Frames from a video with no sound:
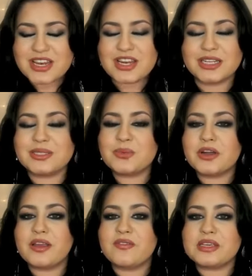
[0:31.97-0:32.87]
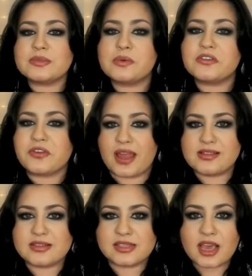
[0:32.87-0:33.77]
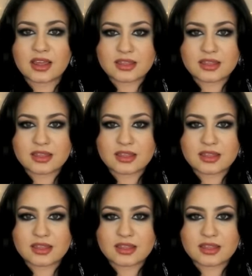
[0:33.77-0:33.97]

Not to worry, Facebook friends,